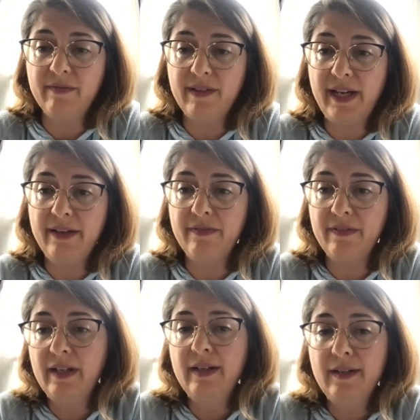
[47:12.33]
of life,
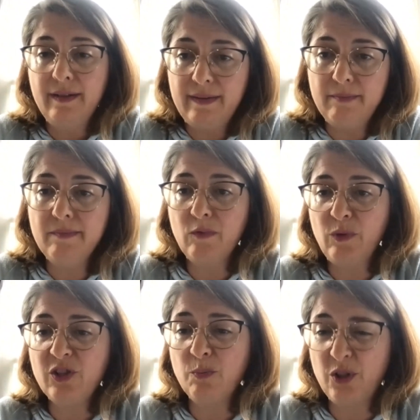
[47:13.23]

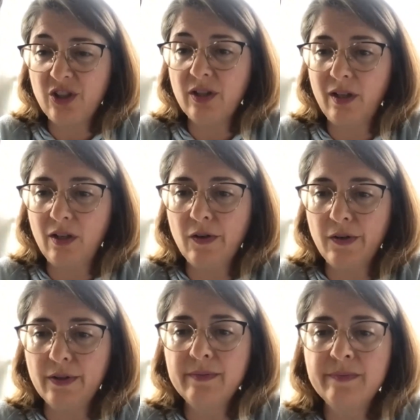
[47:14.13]
we should push a little
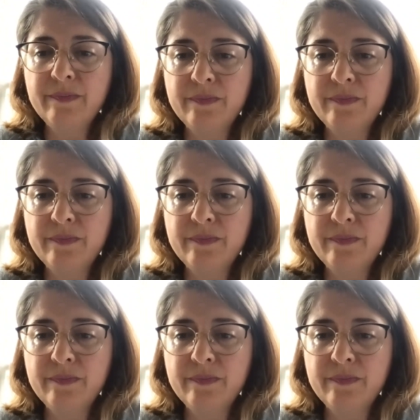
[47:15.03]
harder.